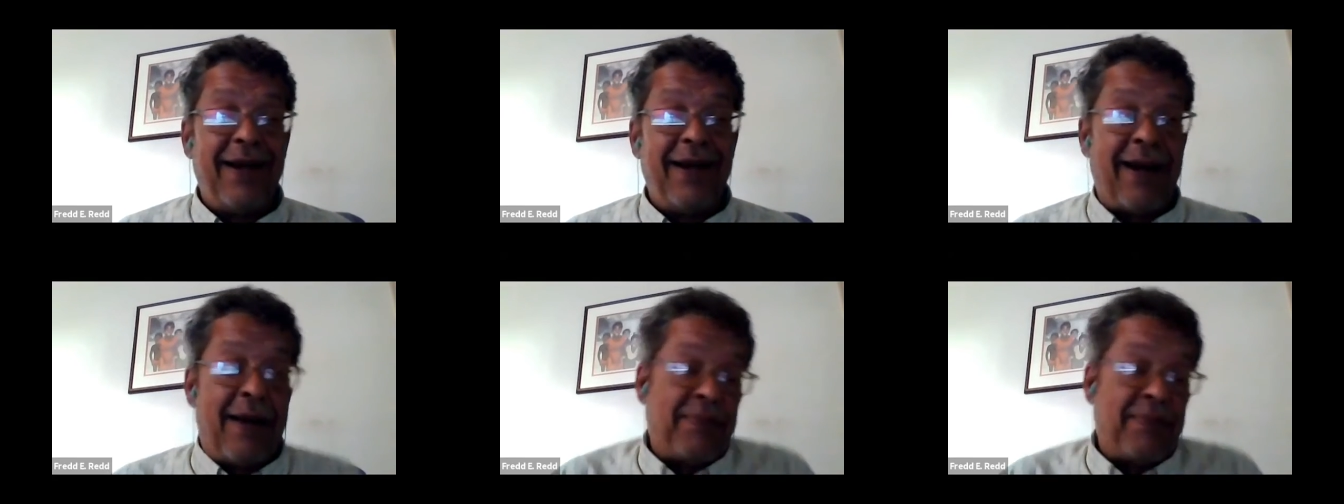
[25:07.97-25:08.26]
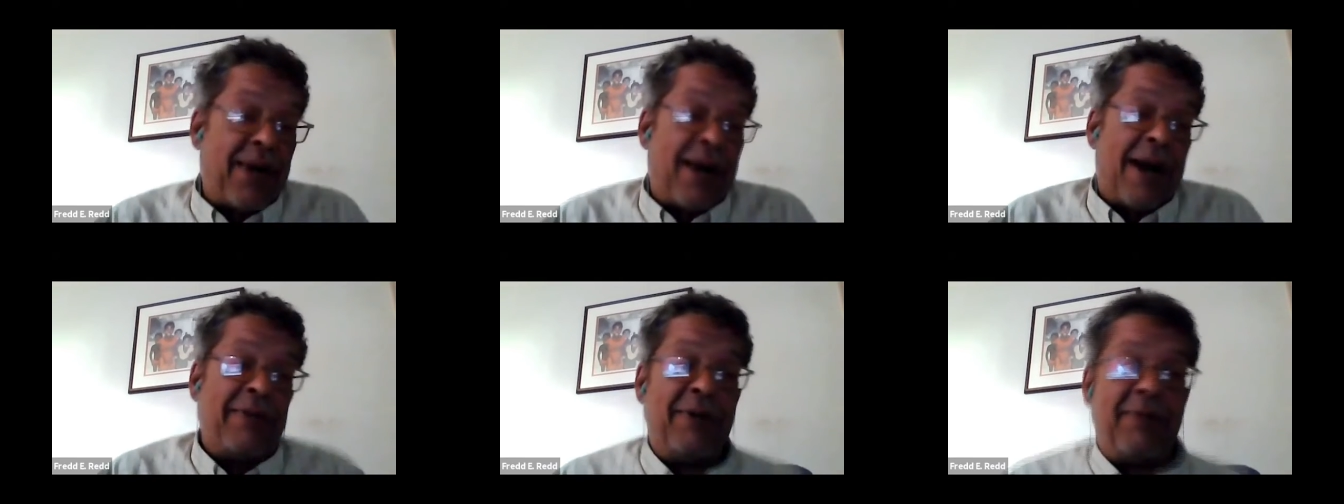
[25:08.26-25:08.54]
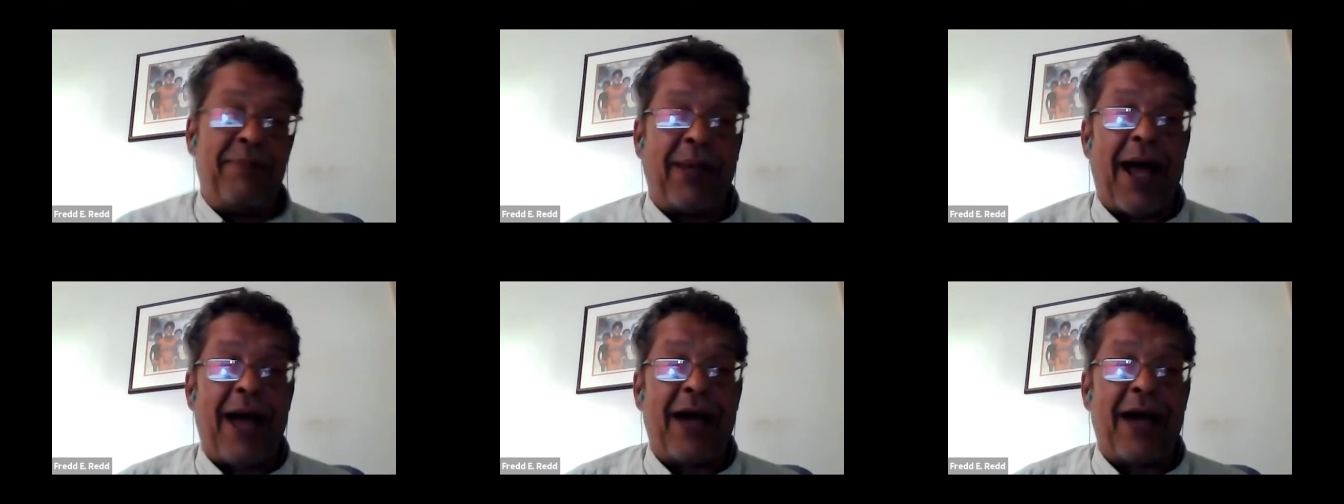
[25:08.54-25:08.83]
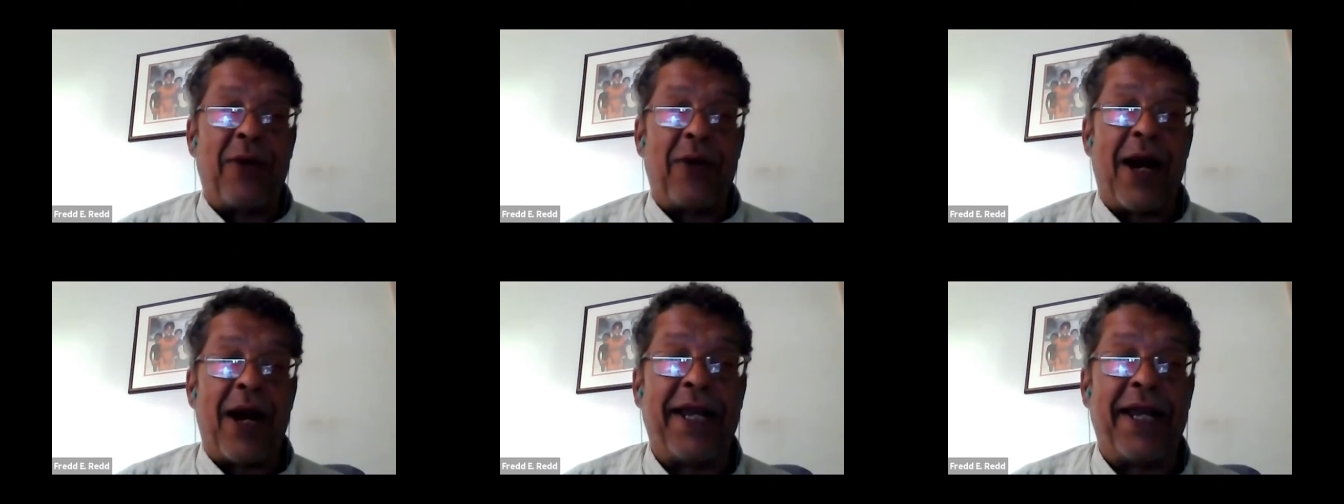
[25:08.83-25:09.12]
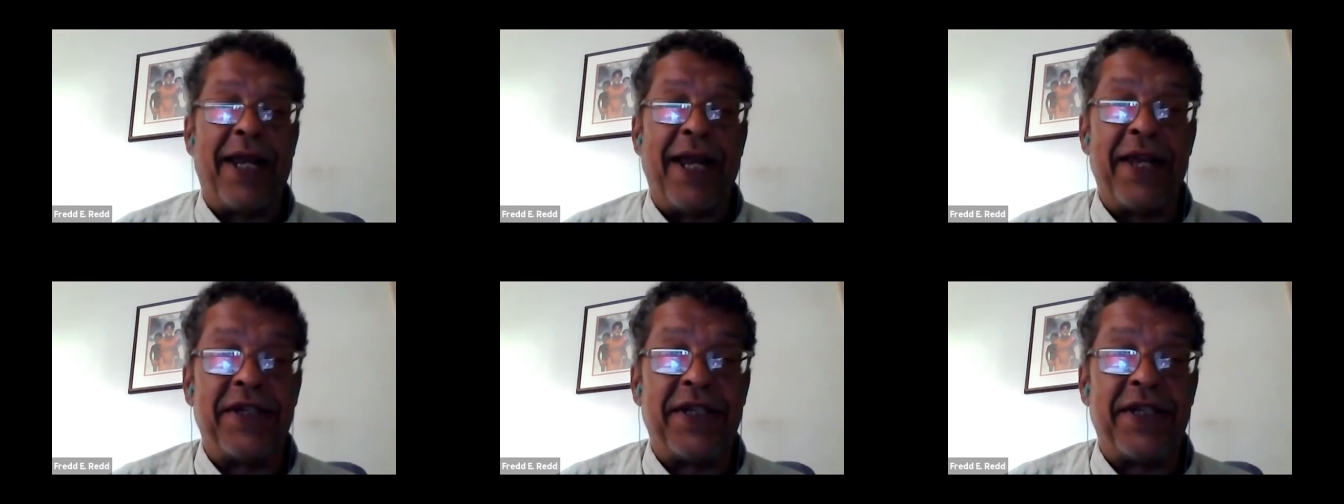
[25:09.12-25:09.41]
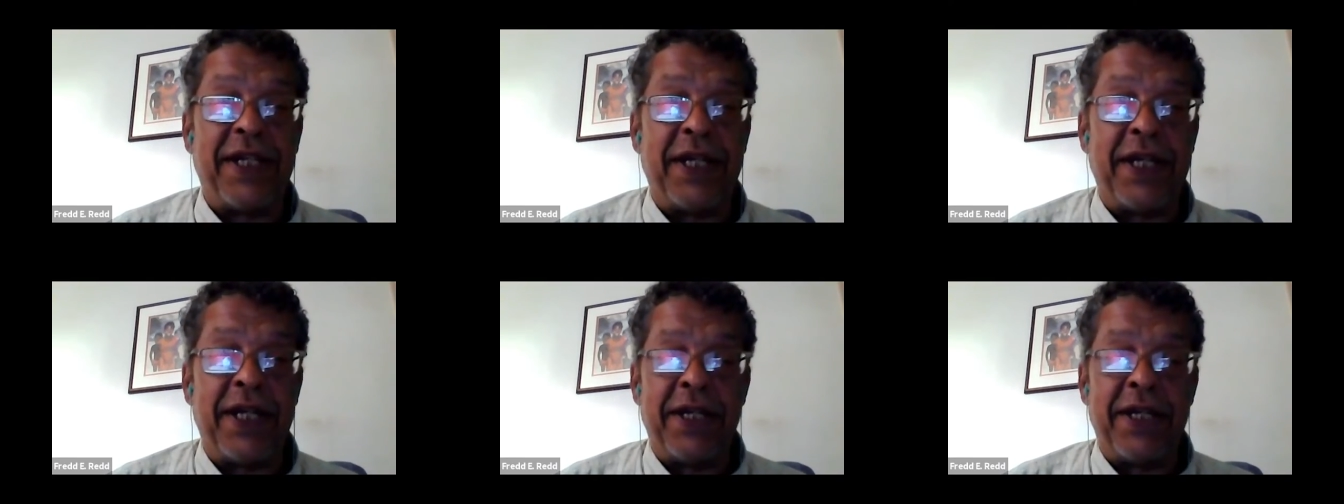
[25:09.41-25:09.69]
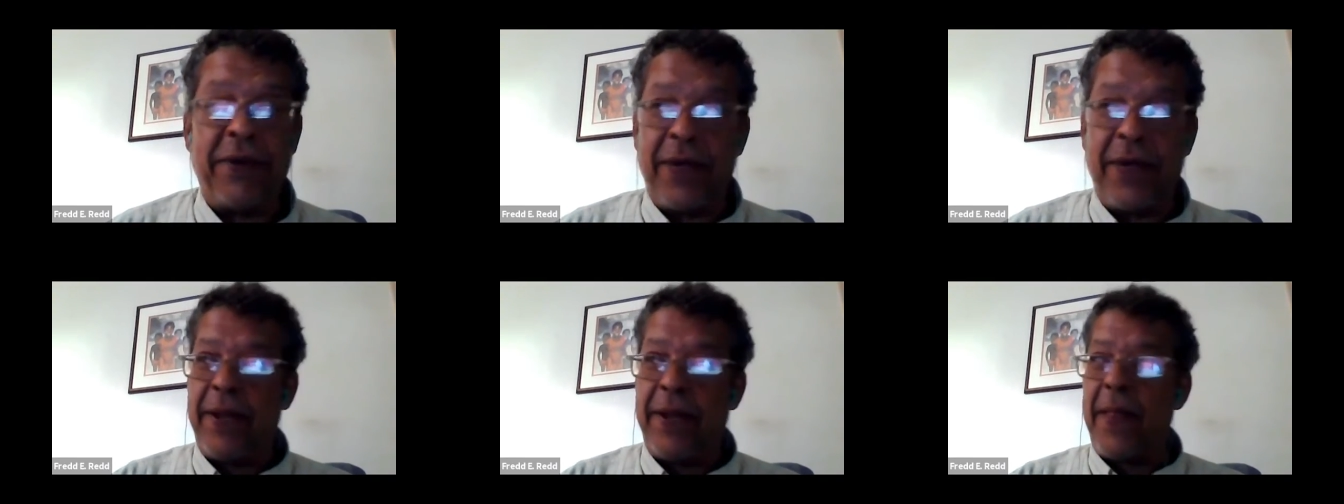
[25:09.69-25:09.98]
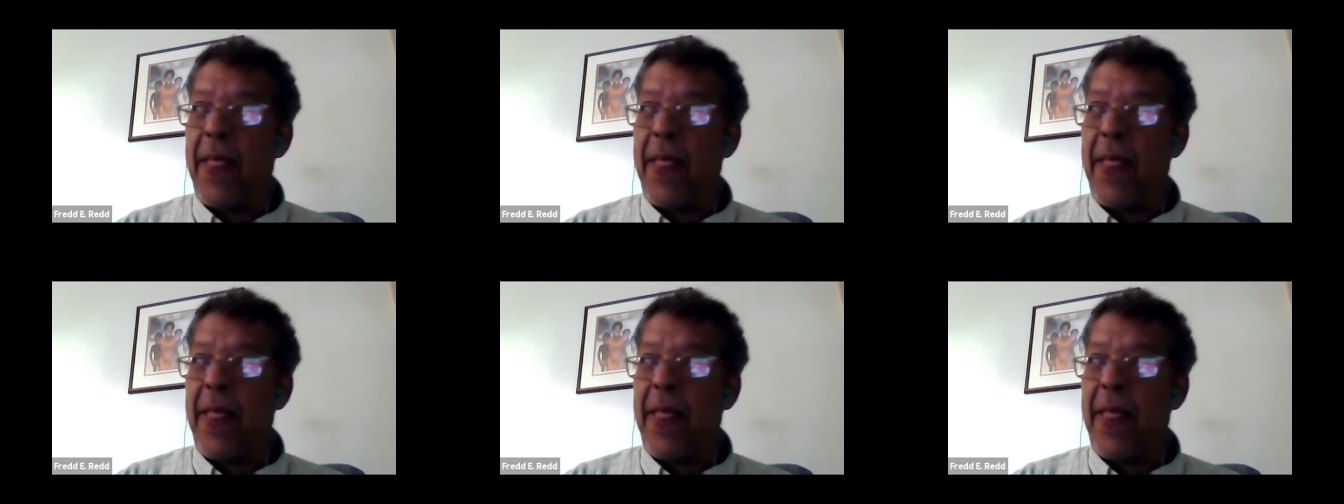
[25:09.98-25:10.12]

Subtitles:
I'm probably blocked where I can't see it anyway.